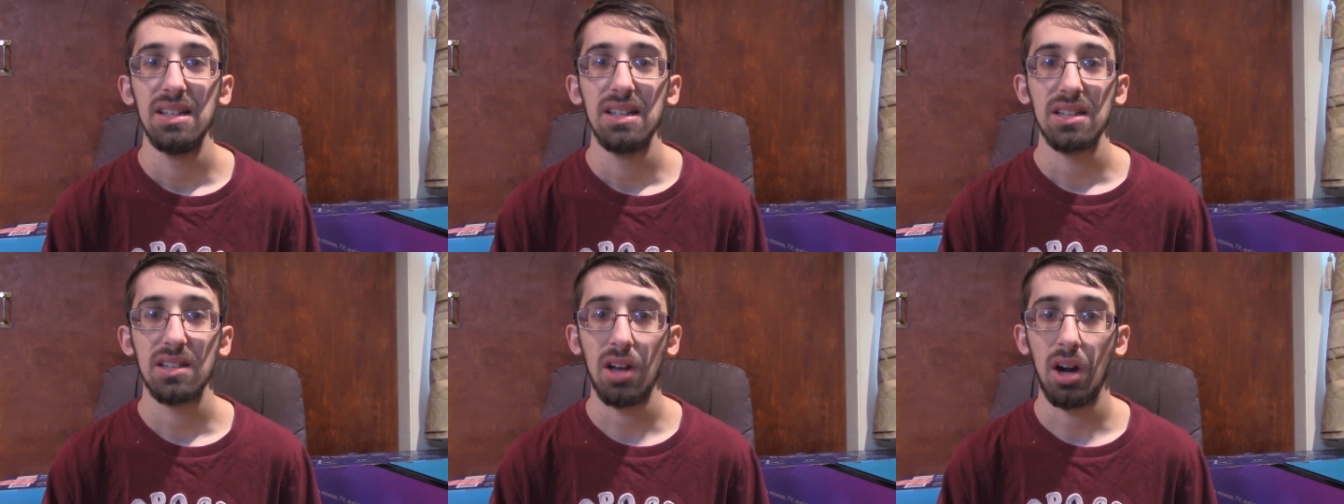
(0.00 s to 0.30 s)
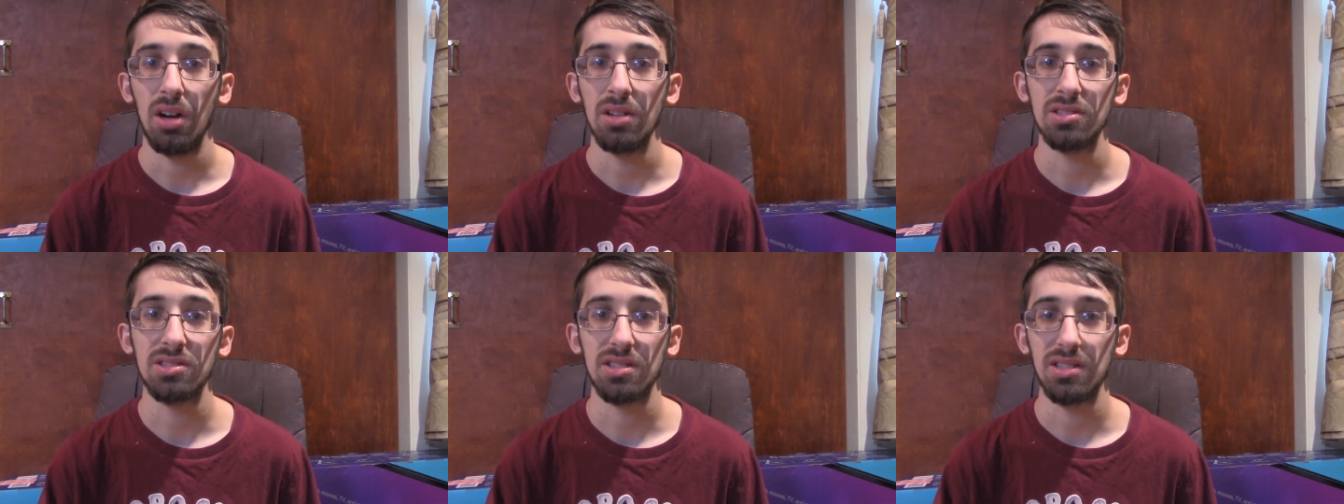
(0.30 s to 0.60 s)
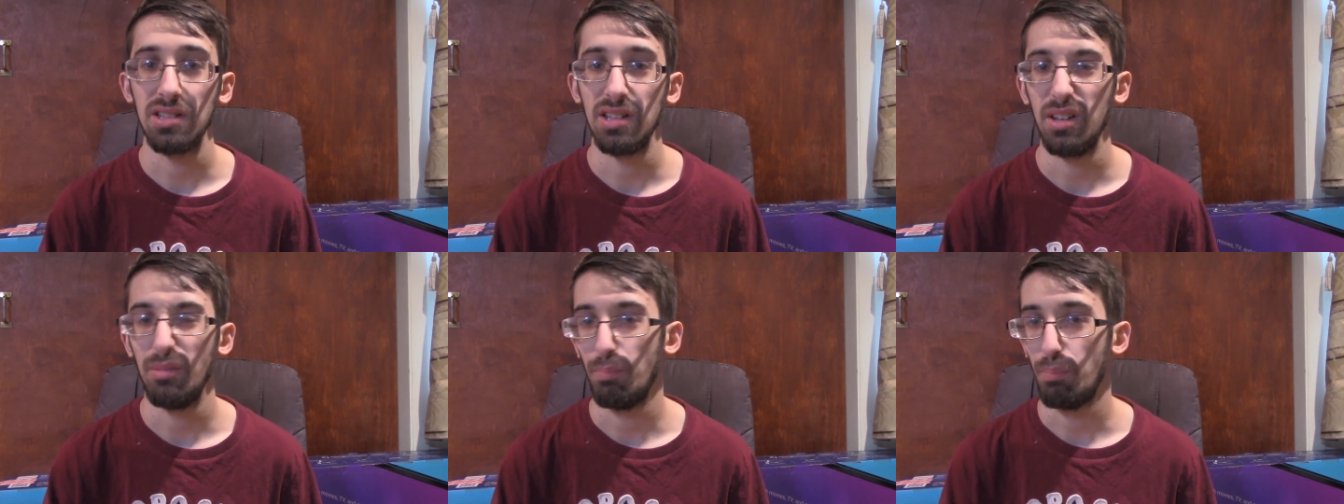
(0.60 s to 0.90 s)
card's
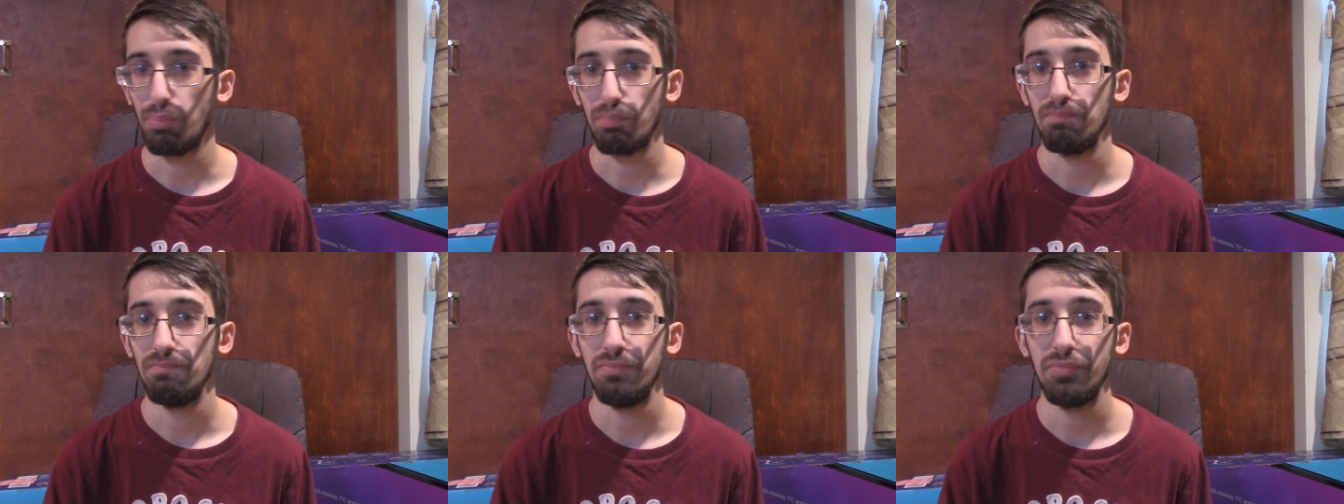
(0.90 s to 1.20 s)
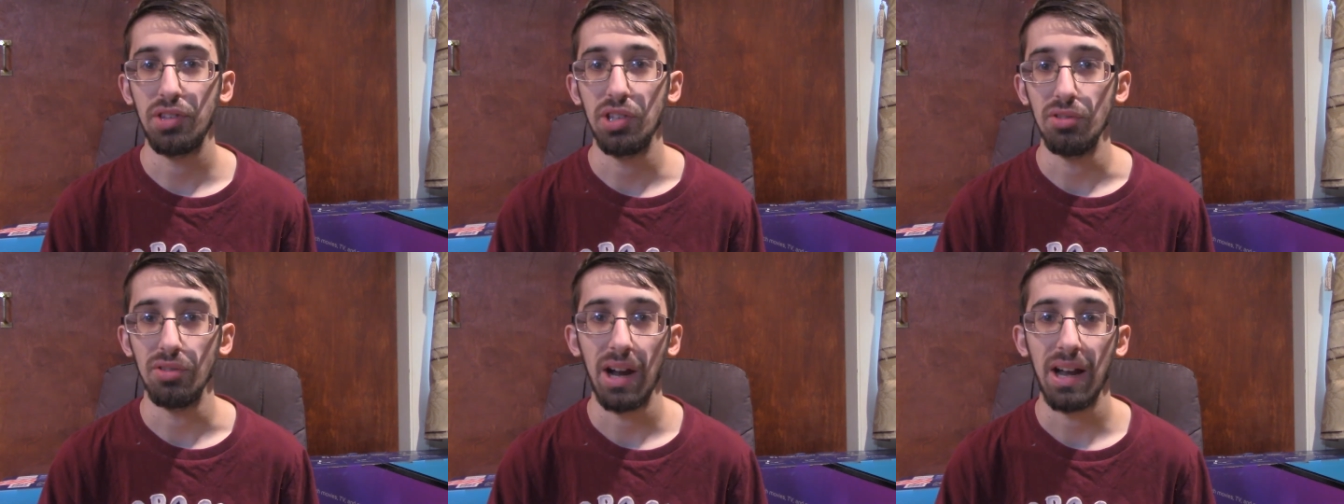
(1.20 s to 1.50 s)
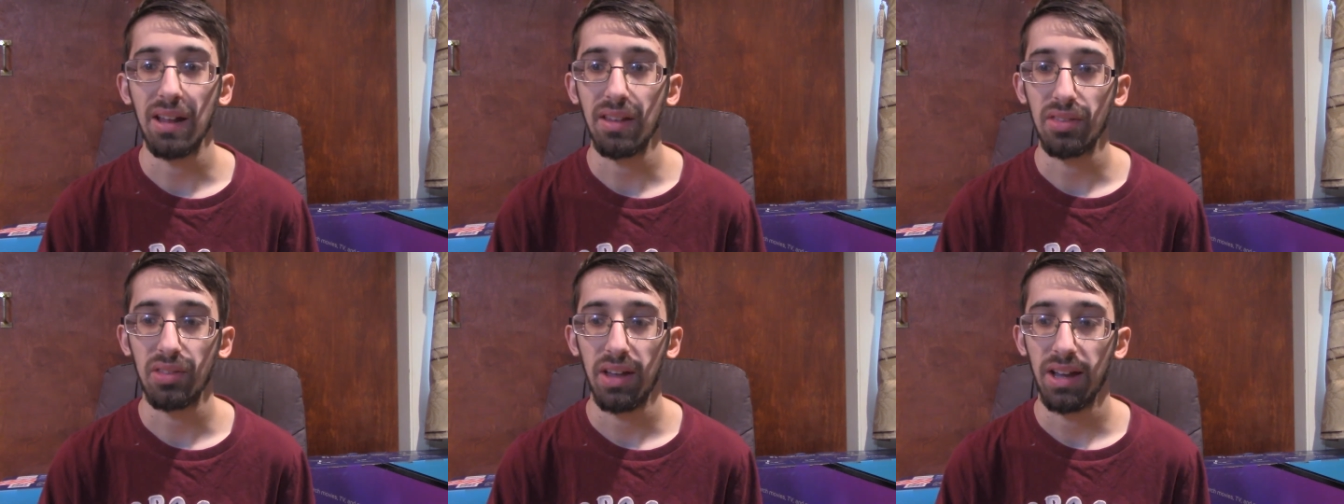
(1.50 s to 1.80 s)
going to do
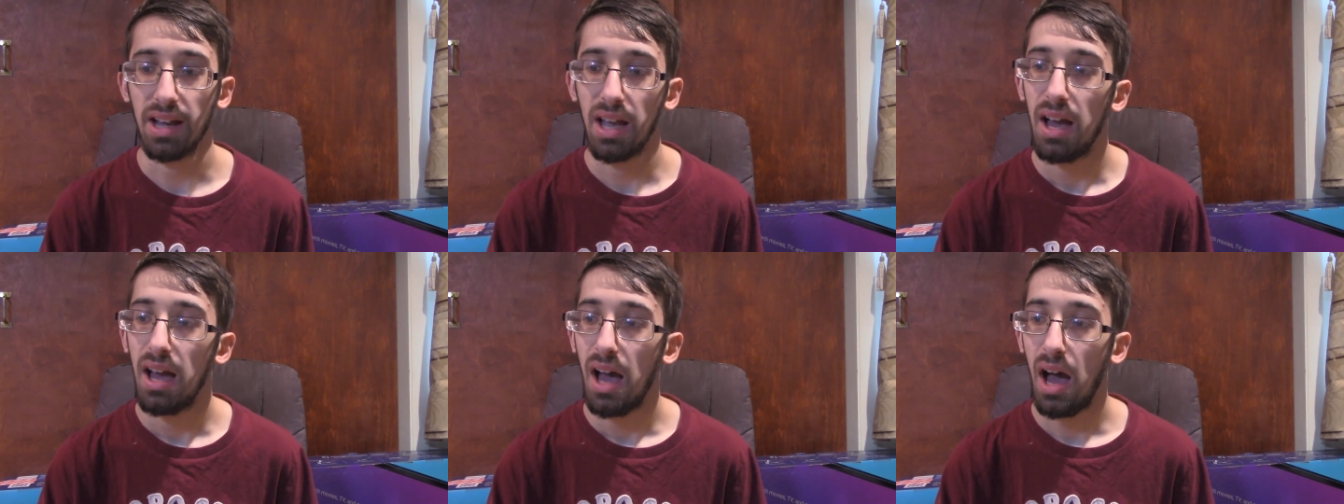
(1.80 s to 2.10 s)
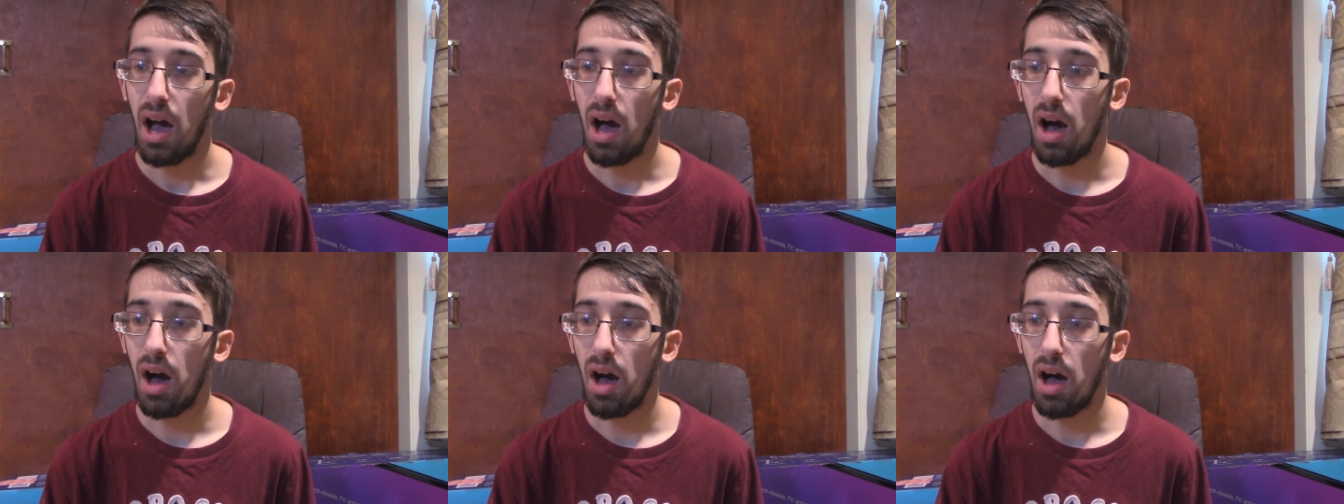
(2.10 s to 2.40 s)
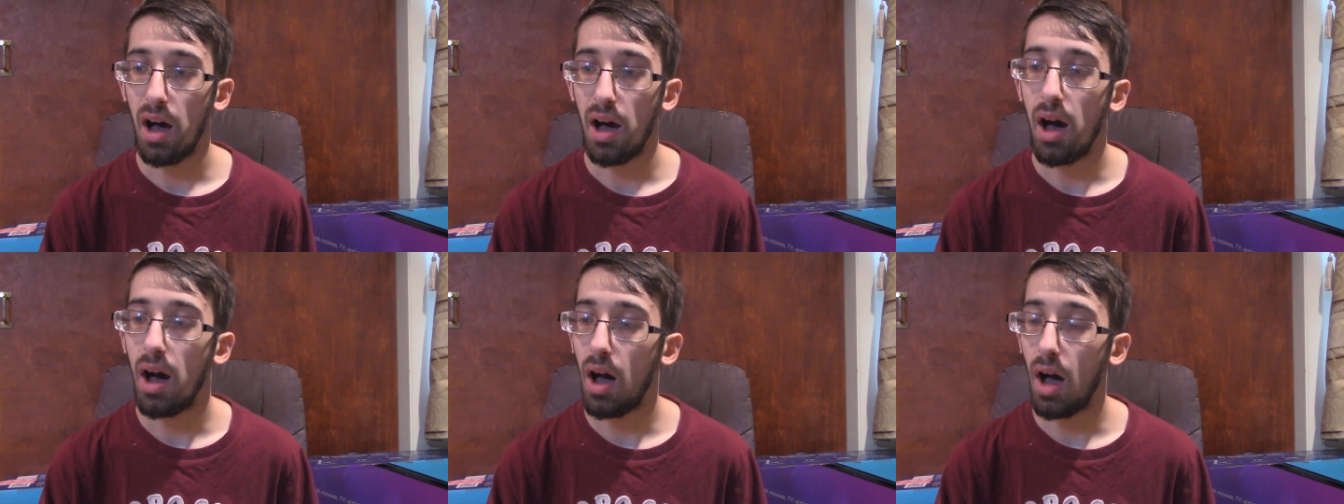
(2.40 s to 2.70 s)
anything
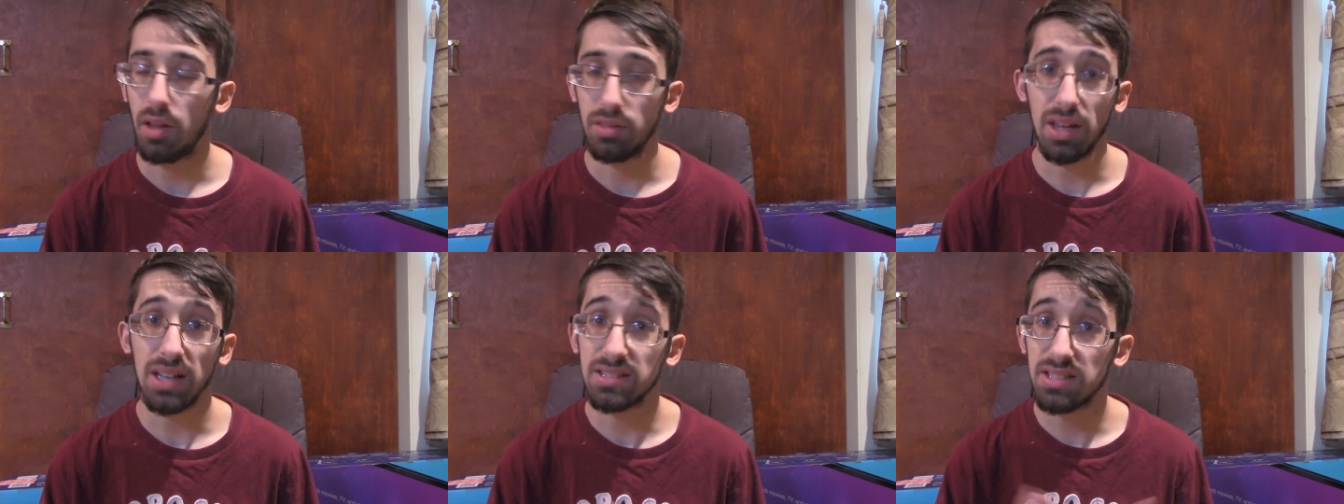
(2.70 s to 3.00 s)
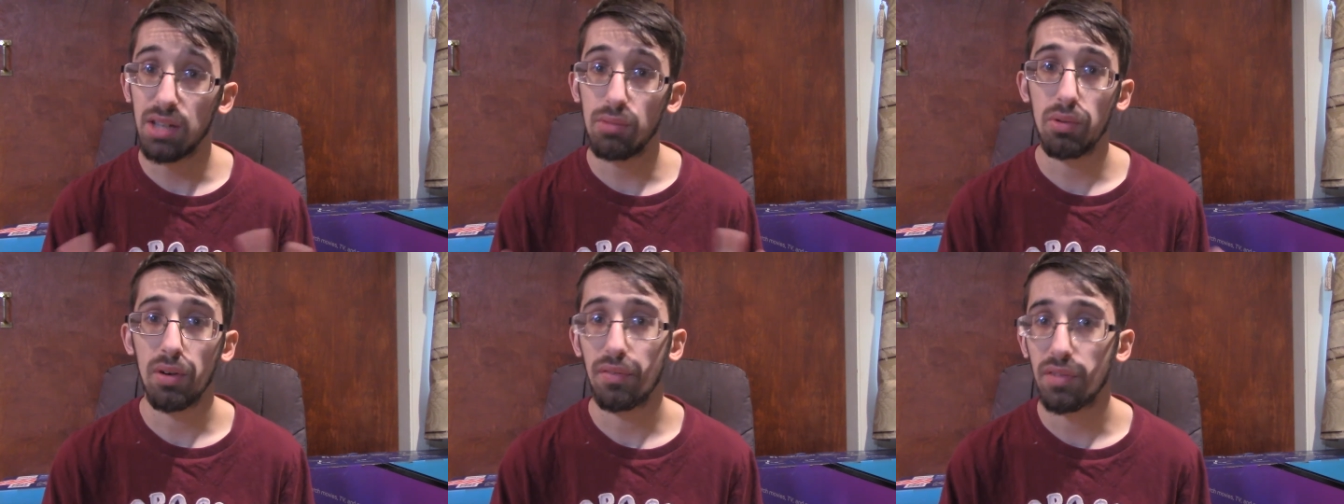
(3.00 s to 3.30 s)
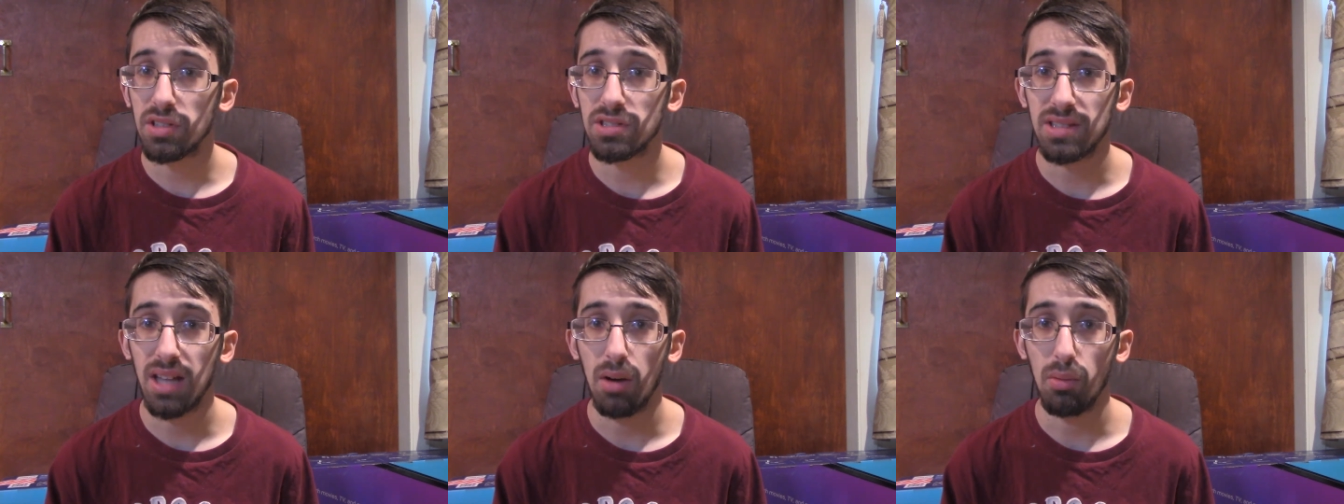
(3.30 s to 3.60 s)
uh, unless they
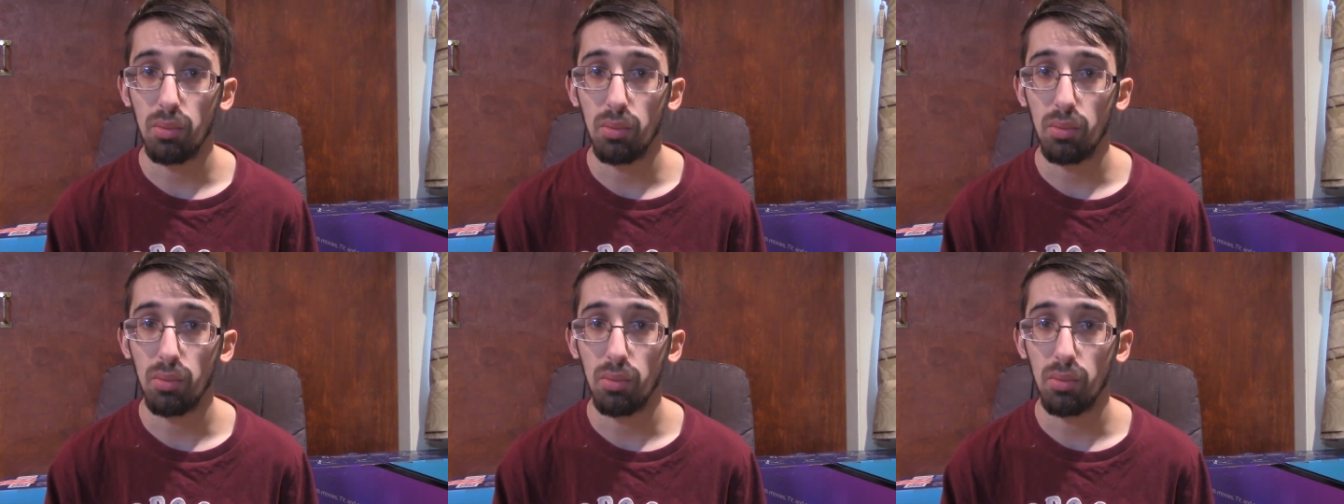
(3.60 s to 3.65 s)
reverse that